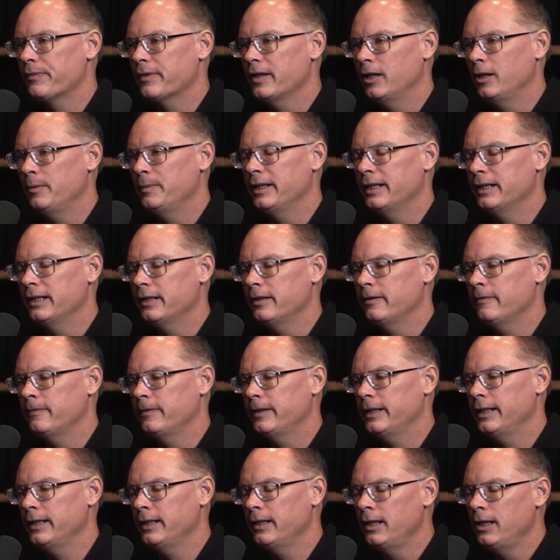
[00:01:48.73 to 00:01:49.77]
And then if
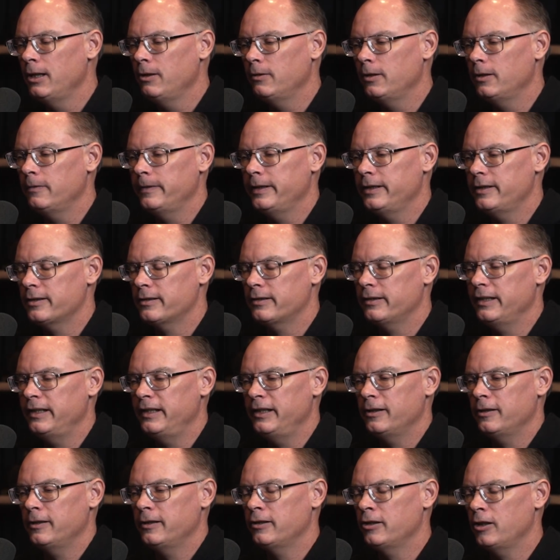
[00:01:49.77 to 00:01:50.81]
we, well, if we just
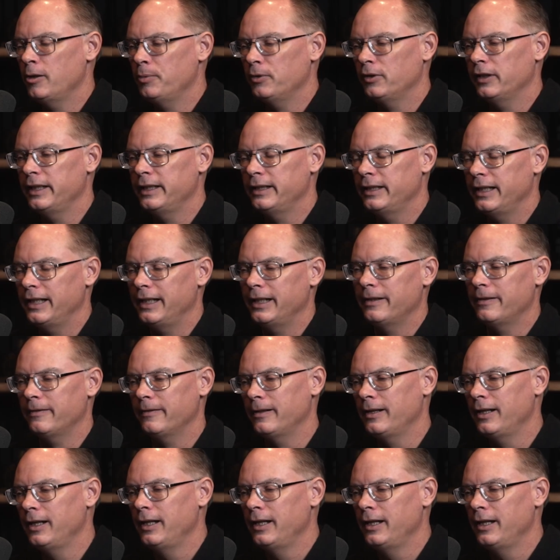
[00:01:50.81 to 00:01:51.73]
linear interpolate that